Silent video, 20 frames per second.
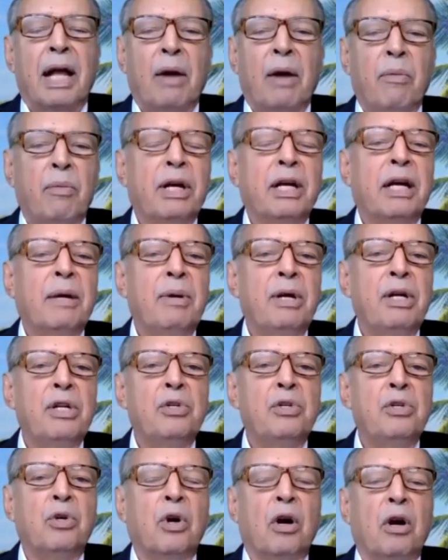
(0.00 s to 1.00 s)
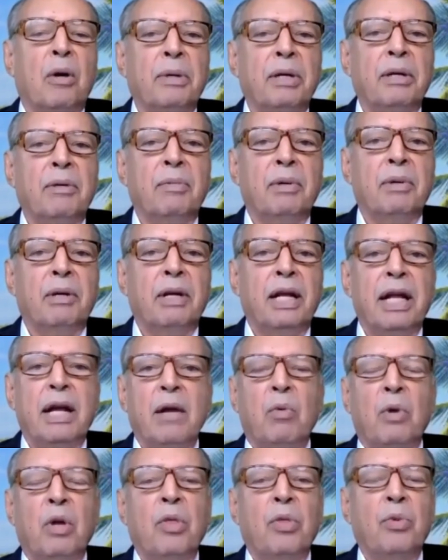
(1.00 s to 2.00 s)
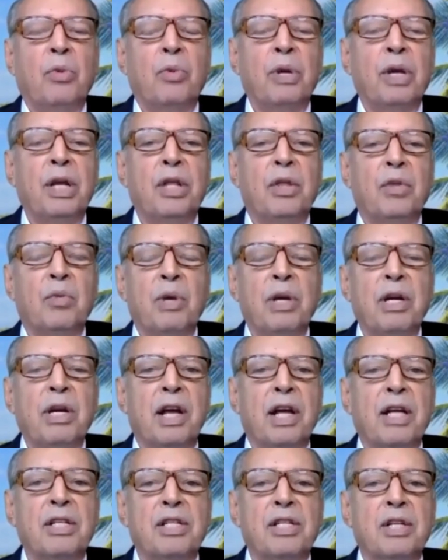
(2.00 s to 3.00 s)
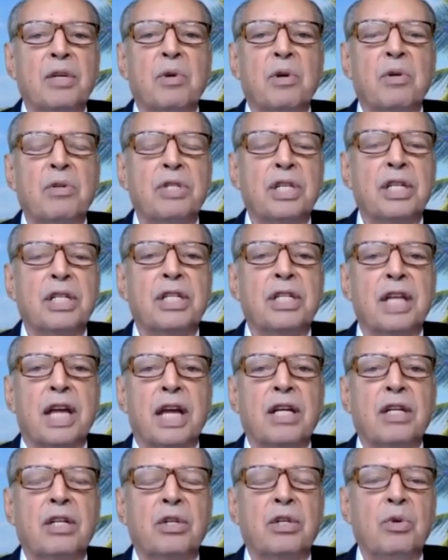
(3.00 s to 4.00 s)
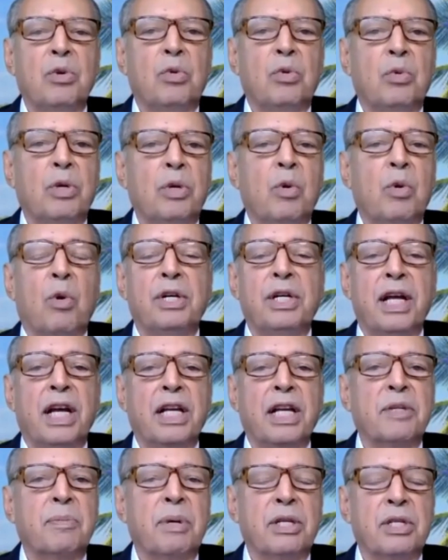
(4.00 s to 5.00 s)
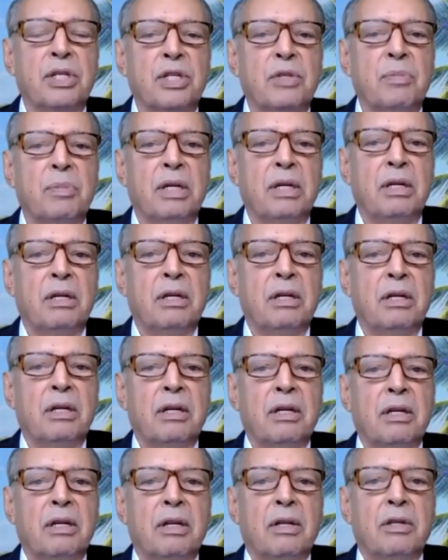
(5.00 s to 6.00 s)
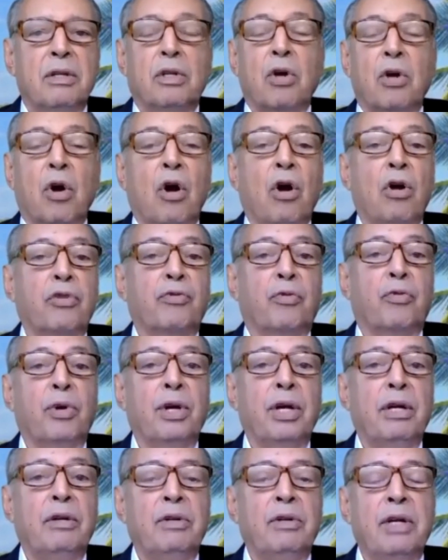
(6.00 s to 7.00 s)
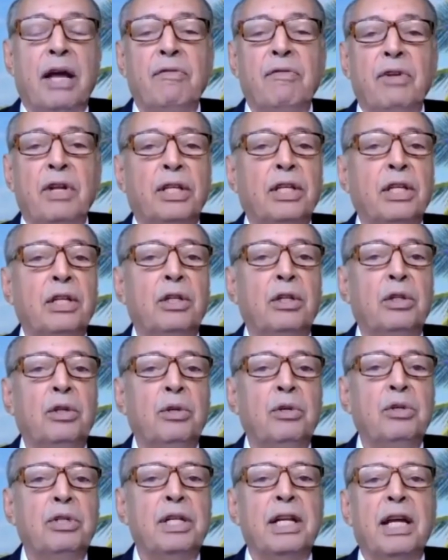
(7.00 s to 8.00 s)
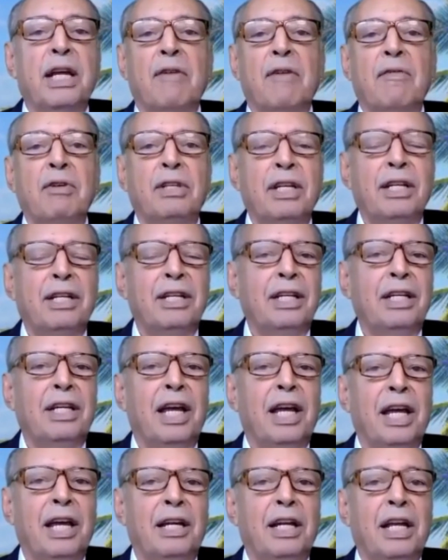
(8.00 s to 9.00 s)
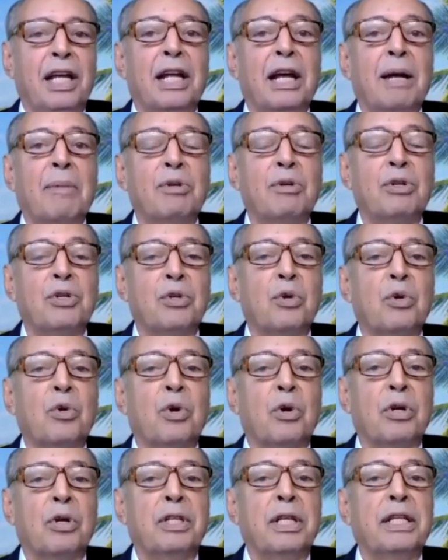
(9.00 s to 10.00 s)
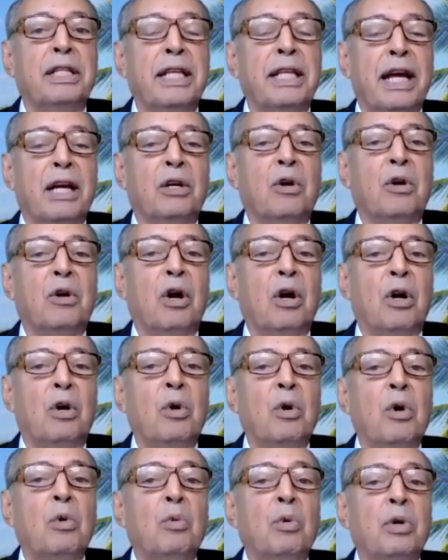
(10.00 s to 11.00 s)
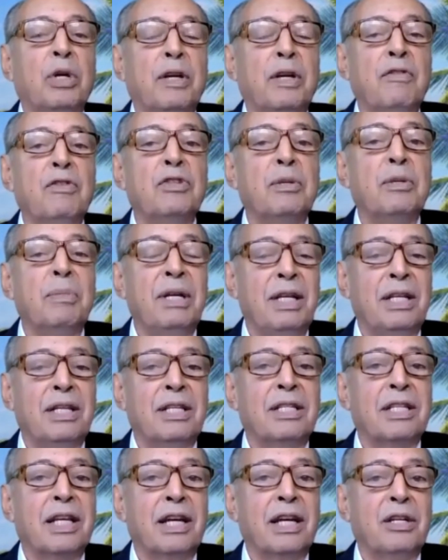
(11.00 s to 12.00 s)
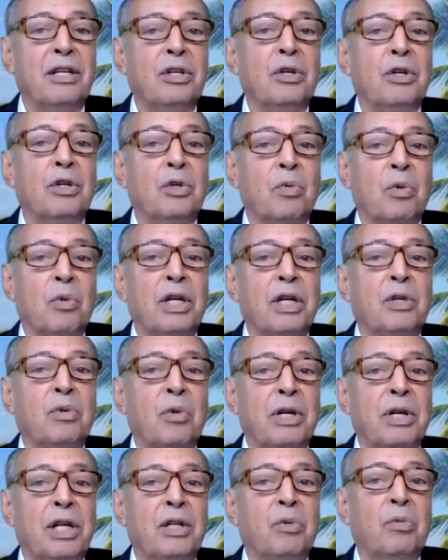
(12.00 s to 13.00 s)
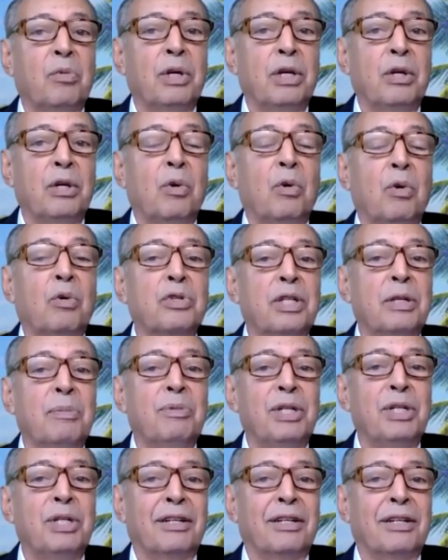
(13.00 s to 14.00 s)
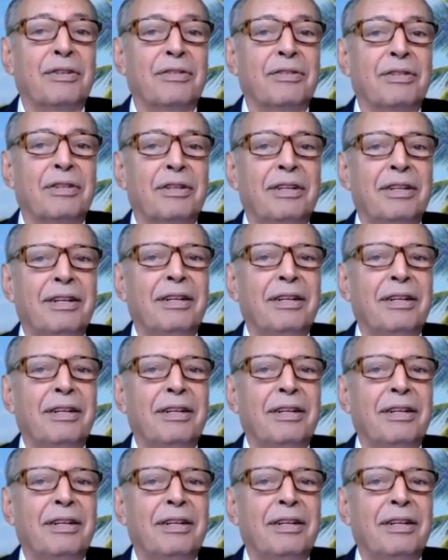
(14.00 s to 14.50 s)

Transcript: I recommend you call me at 813 390 6923 or text message me. The call's free. You have nothing to lose and everything to gain. And I'm sure that that call will give you some insight to your 2023 goals and objectives.